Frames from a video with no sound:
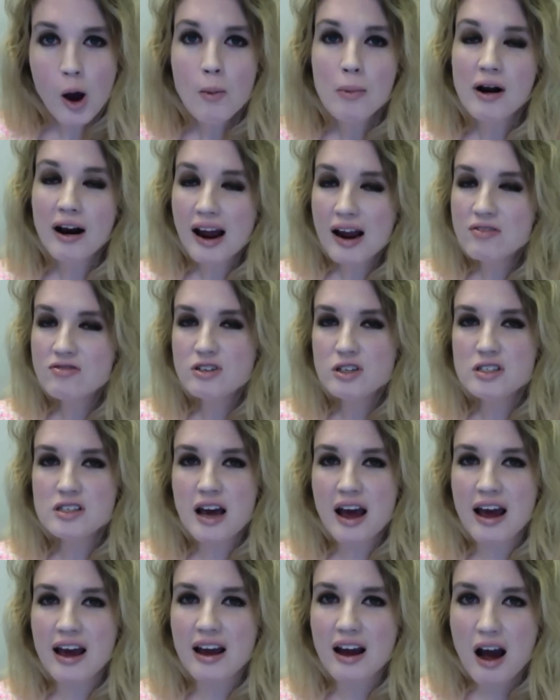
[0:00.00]
But I have to
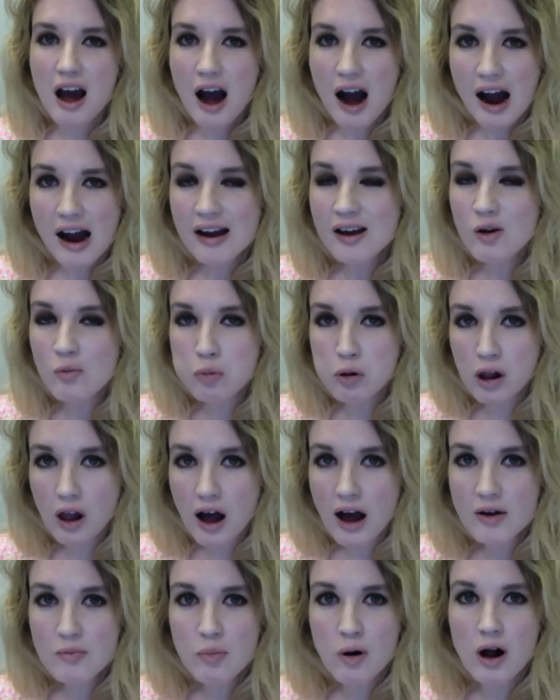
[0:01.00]
say, I
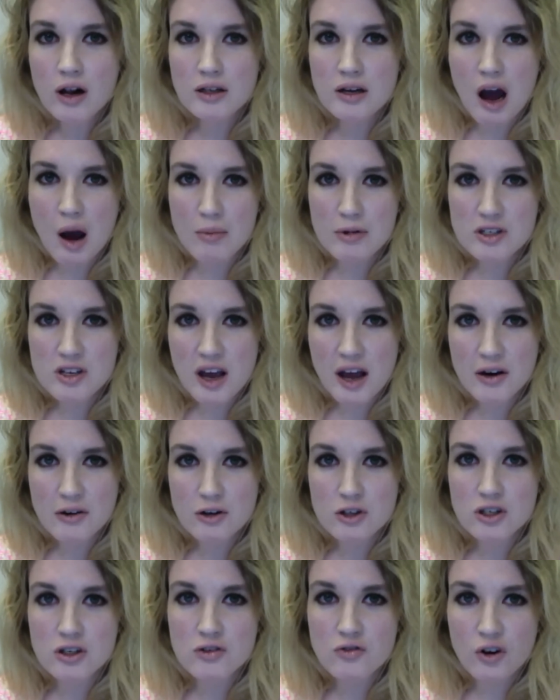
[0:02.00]
applaud Paul Thomas
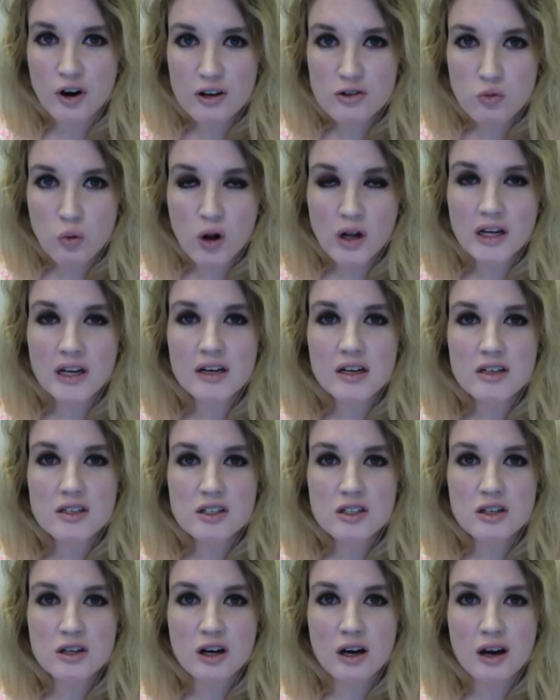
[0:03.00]
Anderson for his willingness
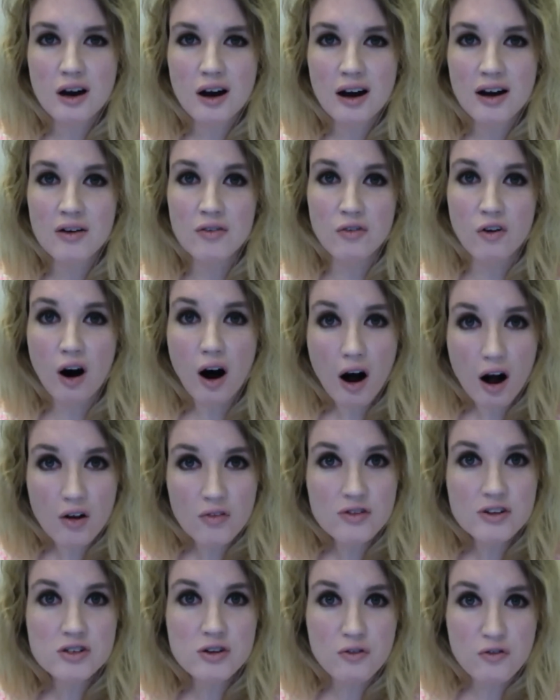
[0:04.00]
to
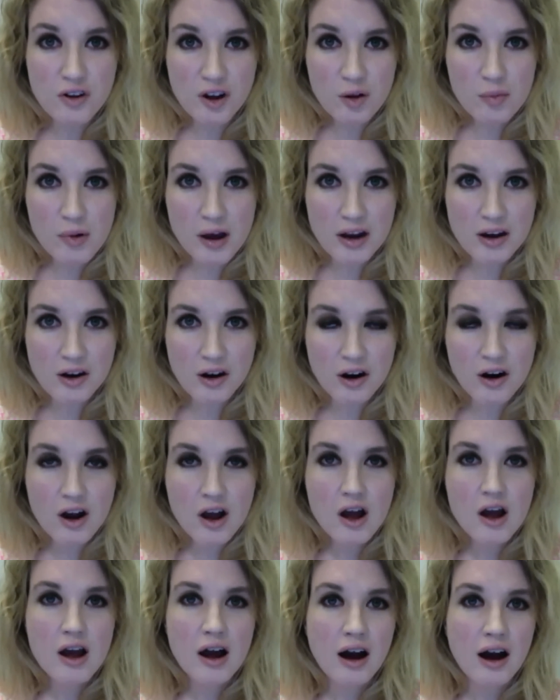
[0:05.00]
evolve as a filmmaker
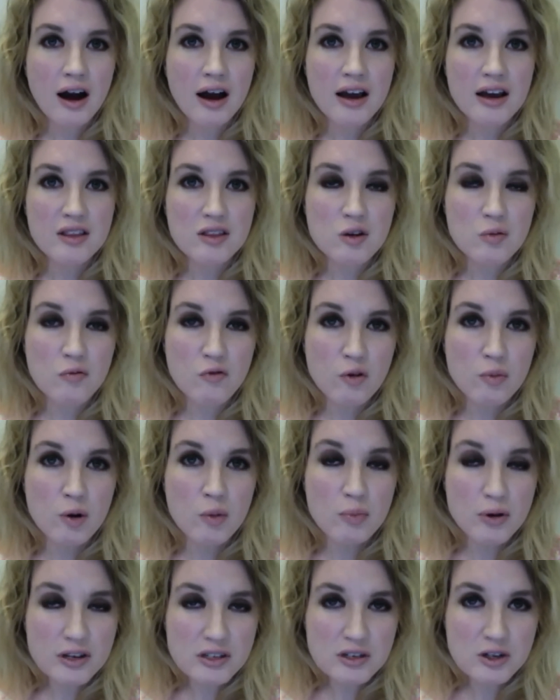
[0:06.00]
uh, in the, from a
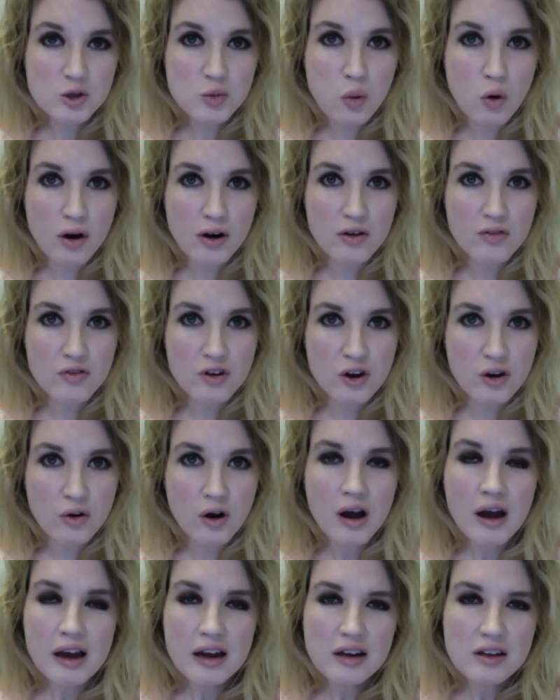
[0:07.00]
business point of
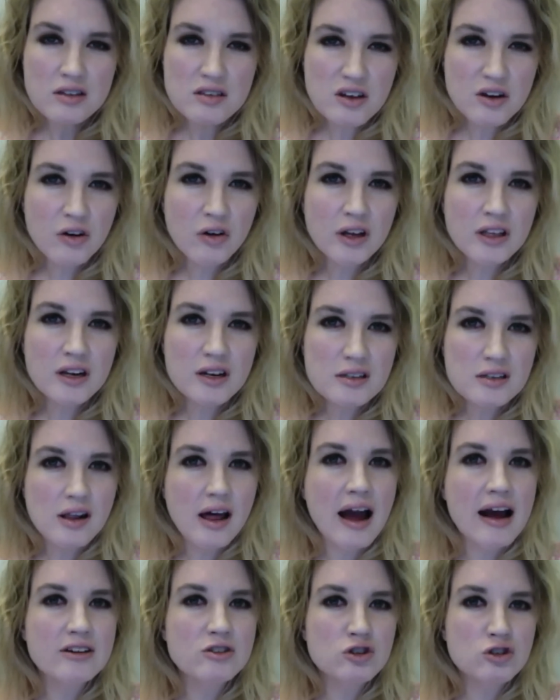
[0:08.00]
view, considering that his
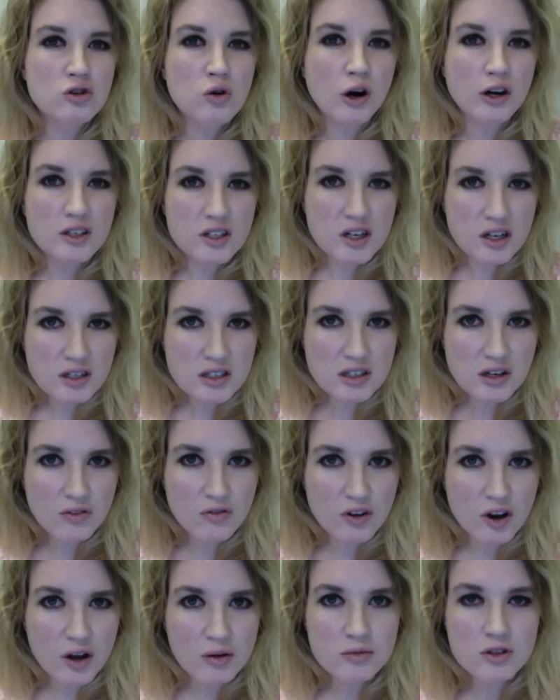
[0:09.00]
last two artistic
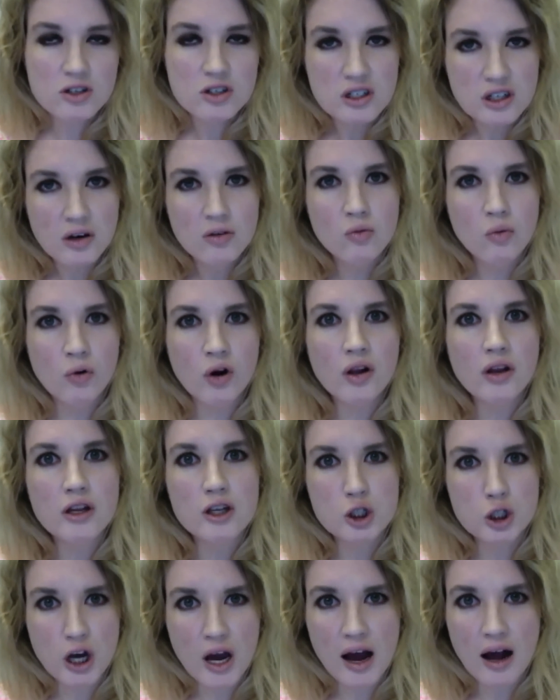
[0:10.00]
films didn't really
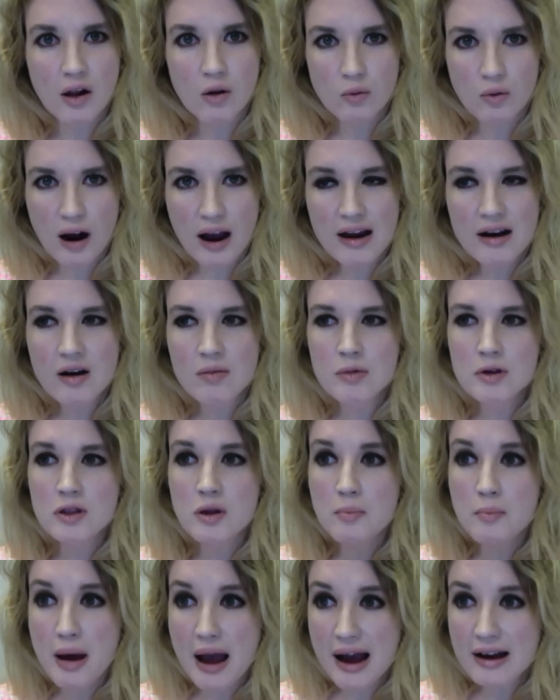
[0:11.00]
gel, right? I mean, The
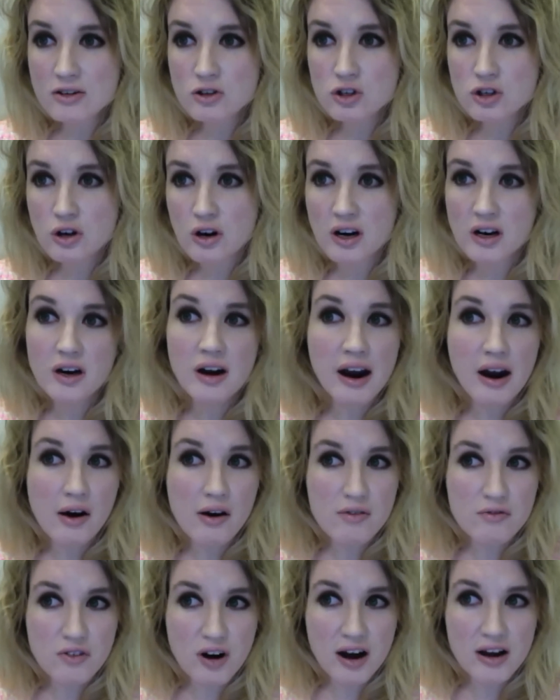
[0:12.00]
Master and
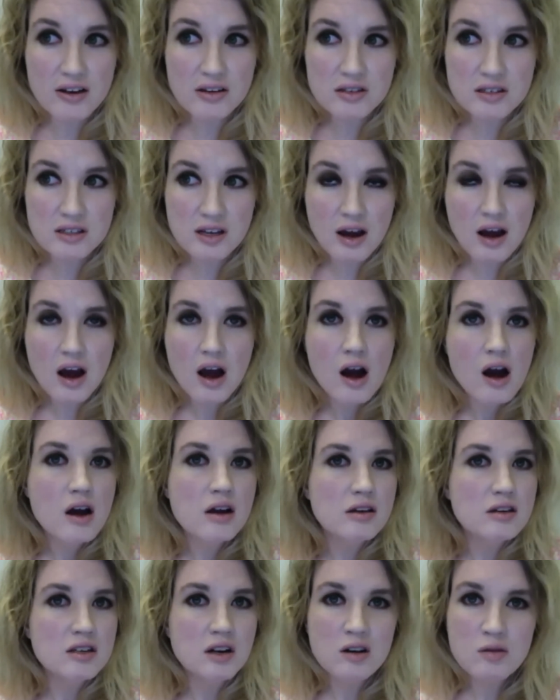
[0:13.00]
Inherent Vice
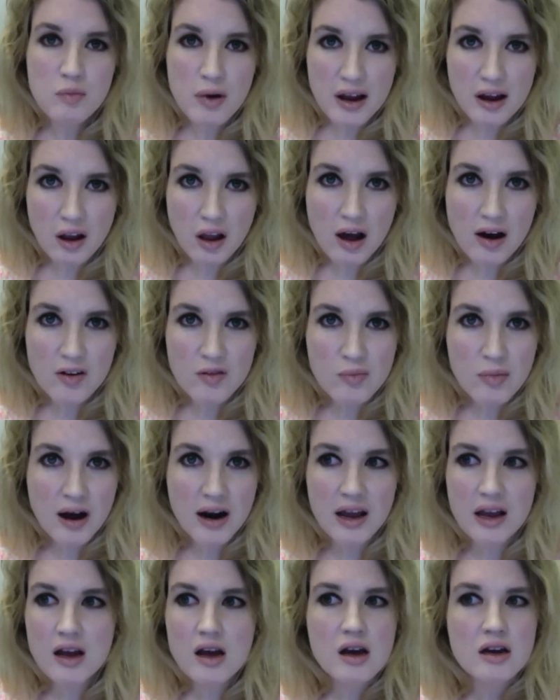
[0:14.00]
didn't make a lot of
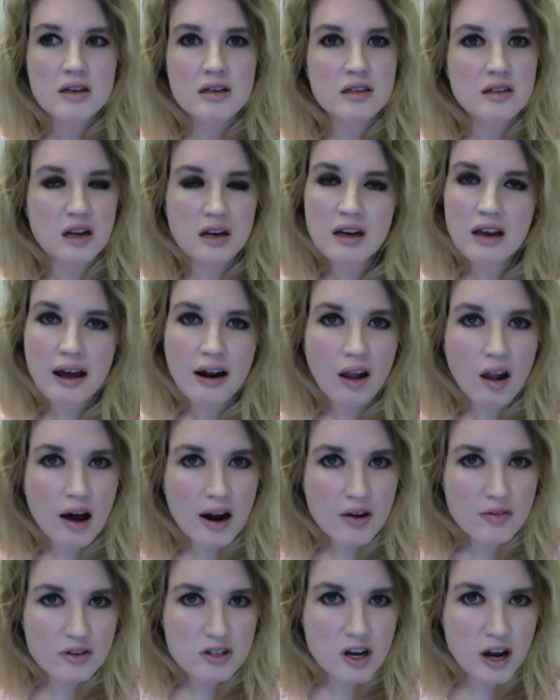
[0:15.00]
money, didn't get a
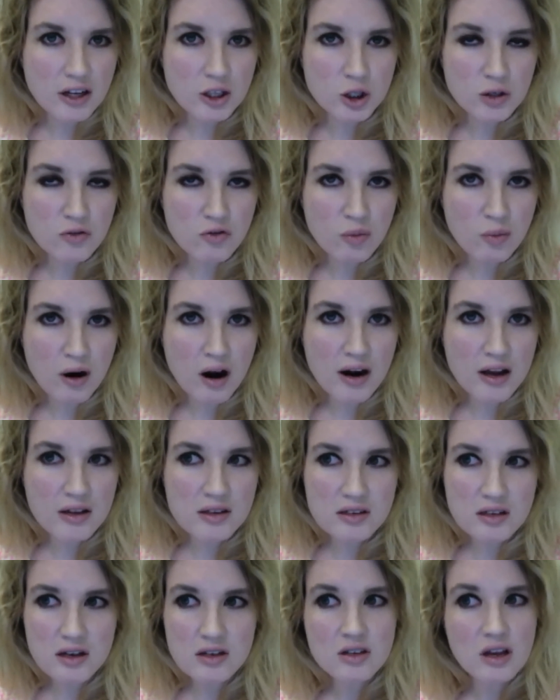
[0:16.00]
lot of attention from
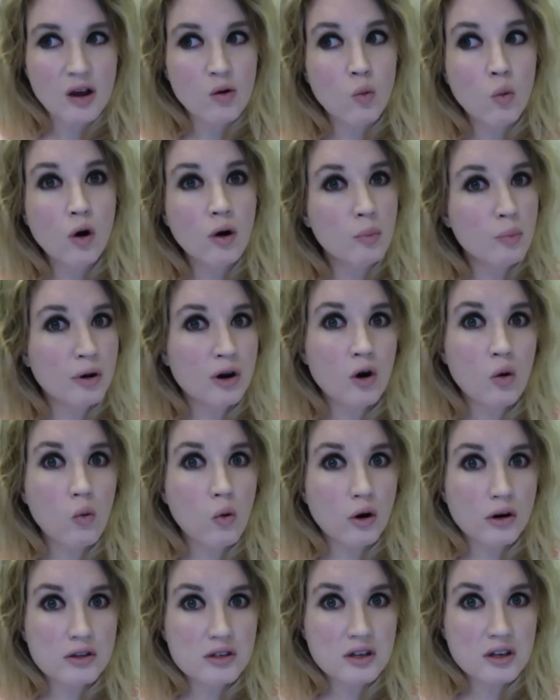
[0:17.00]
audiences, and weren't big
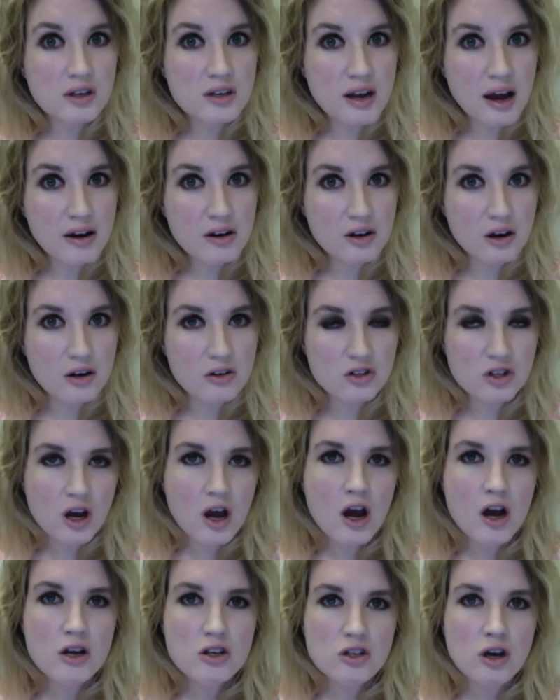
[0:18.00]
awards contenders.
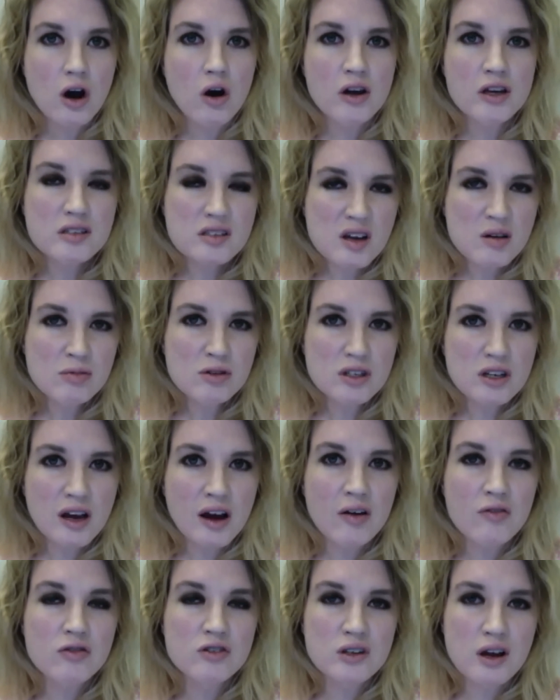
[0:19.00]
So he seems to
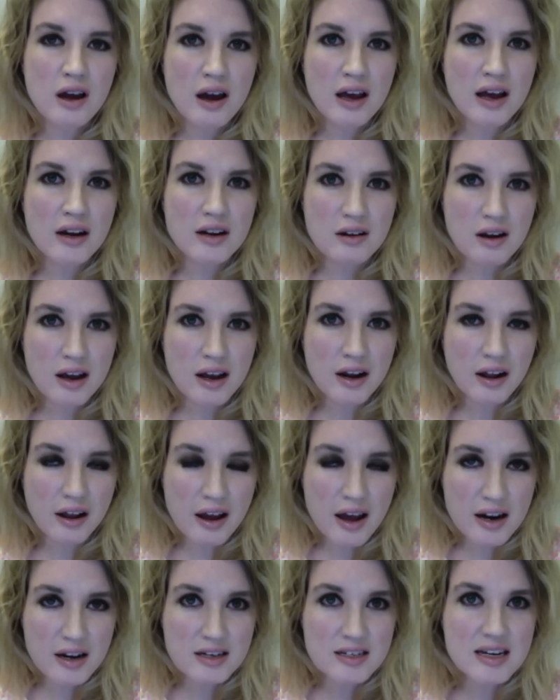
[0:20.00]
have hit a, hit a,
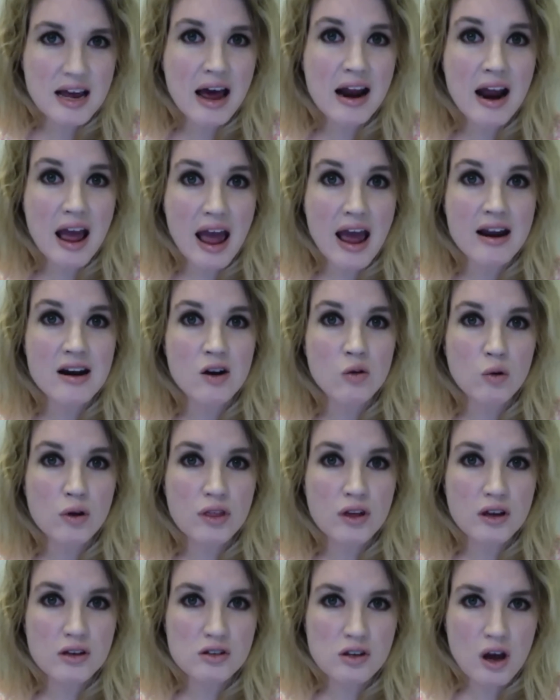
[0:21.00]
hit a dead end with
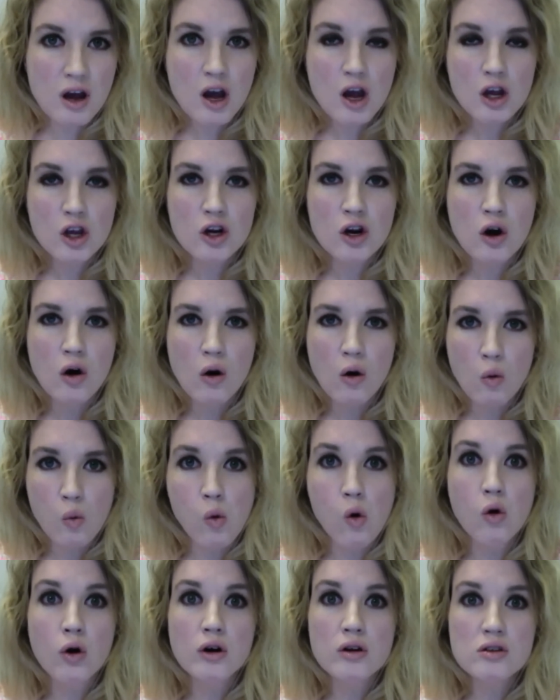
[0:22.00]
his, you know,
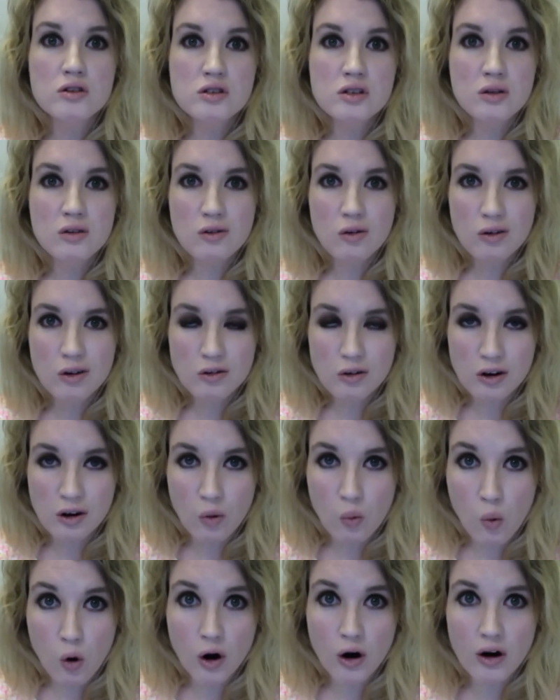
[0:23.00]
awards you know,
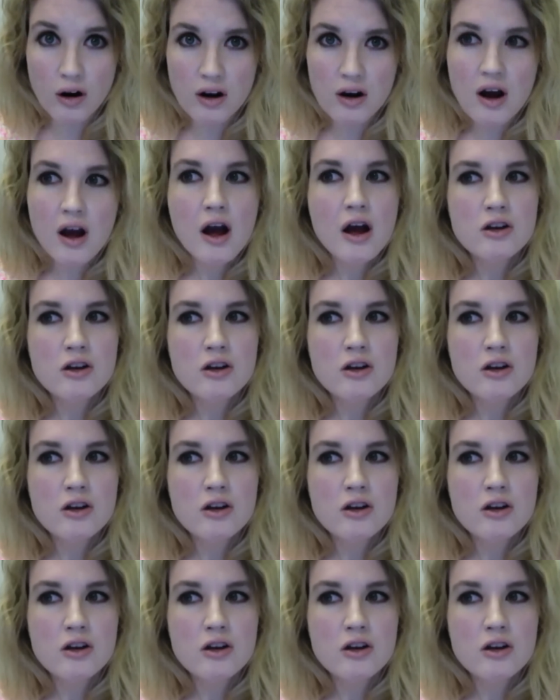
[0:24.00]
work.